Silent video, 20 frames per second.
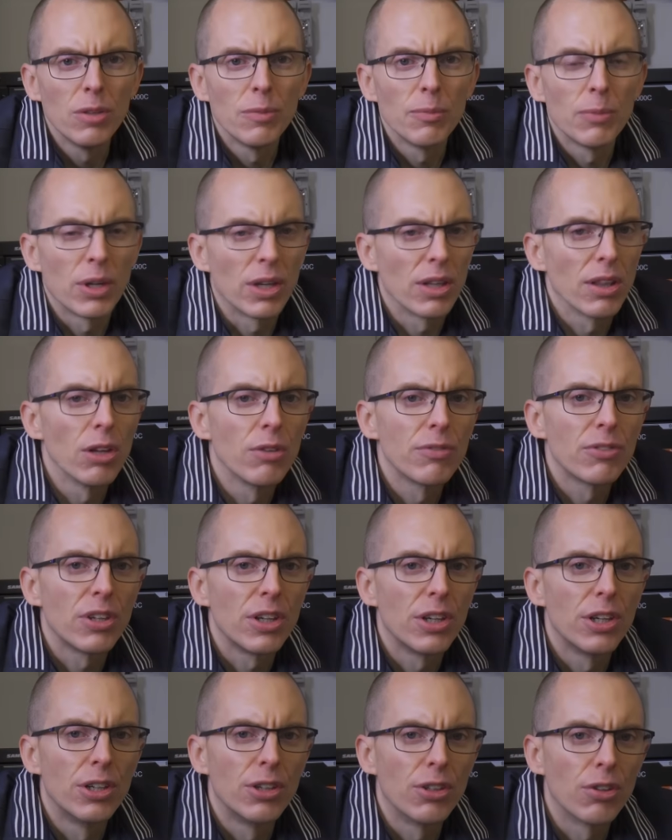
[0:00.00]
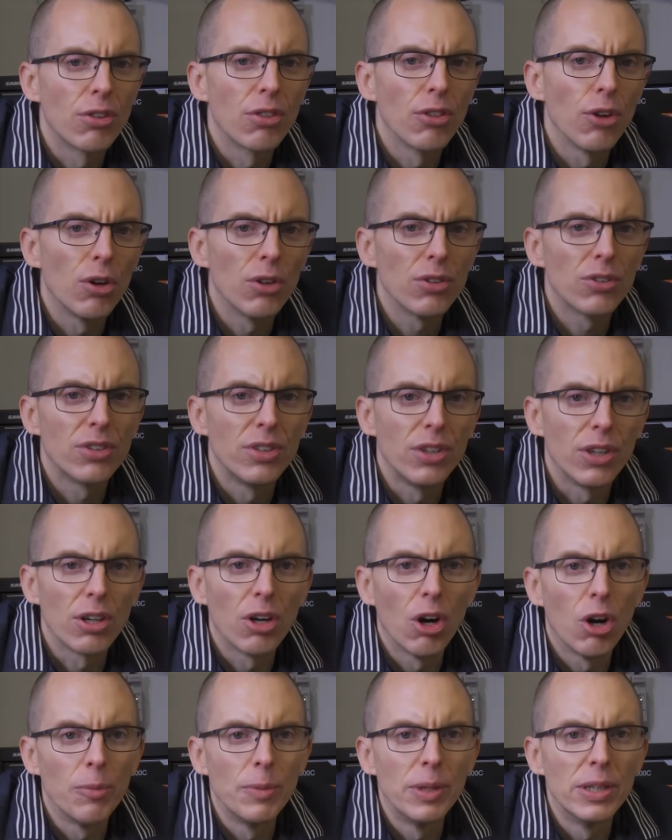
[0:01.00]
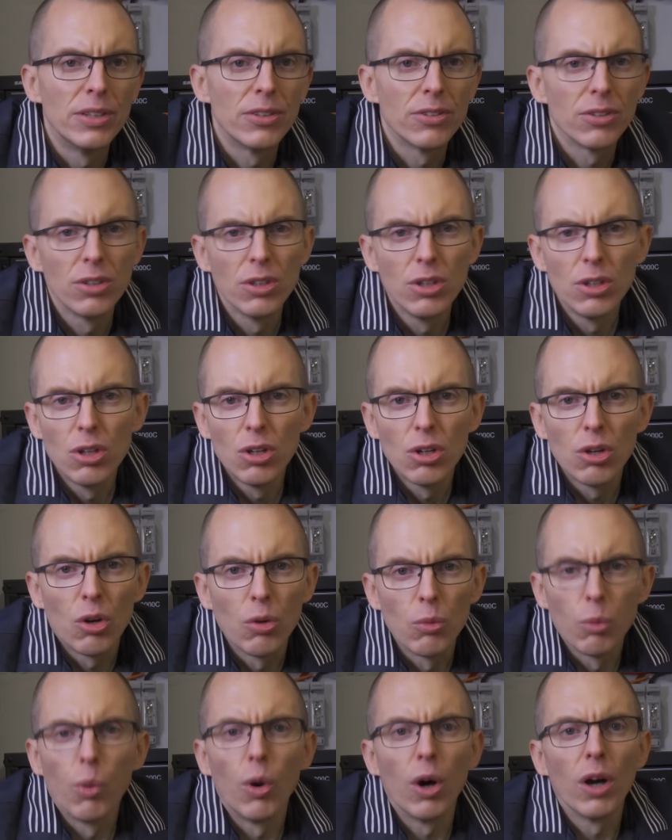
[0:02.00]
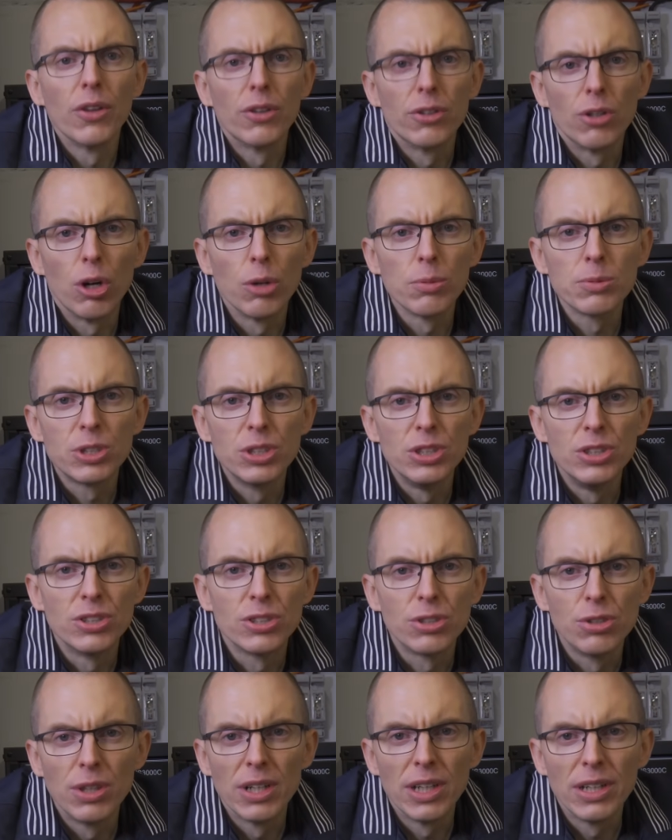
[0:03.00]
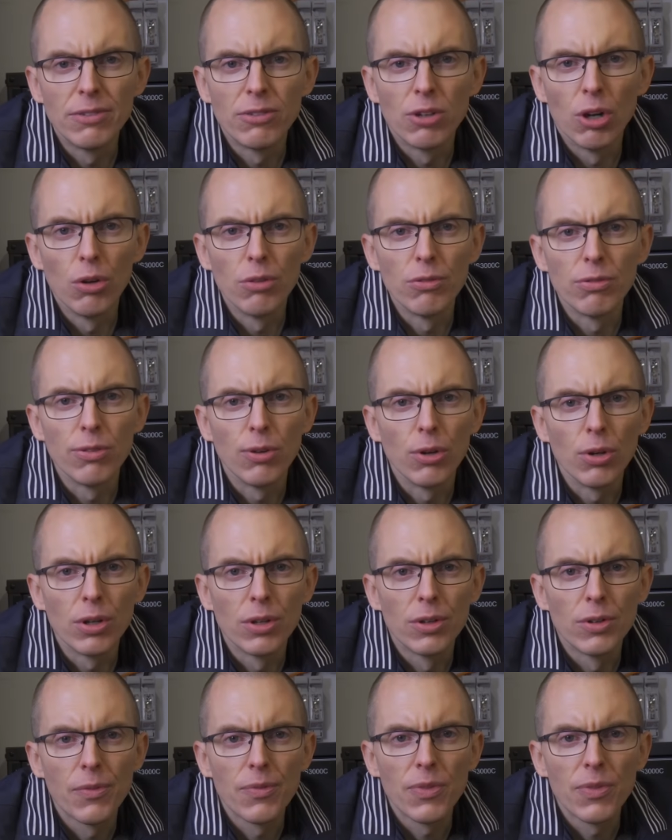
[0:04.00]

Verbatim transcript: but I'd love to hear your thoughts in the comments on what other options could I have gone for